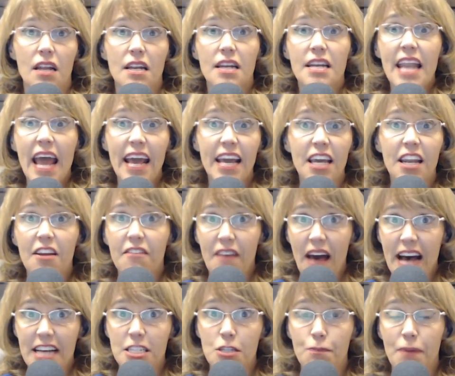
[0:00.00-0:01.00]
negative
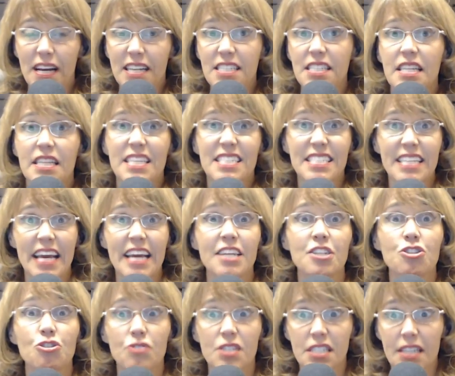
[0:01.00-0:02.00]
aspects and the
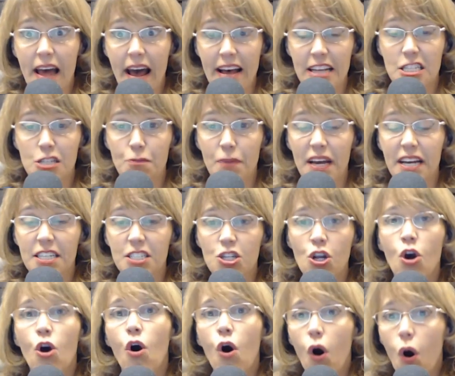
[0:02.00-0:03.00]
dangerous aspects,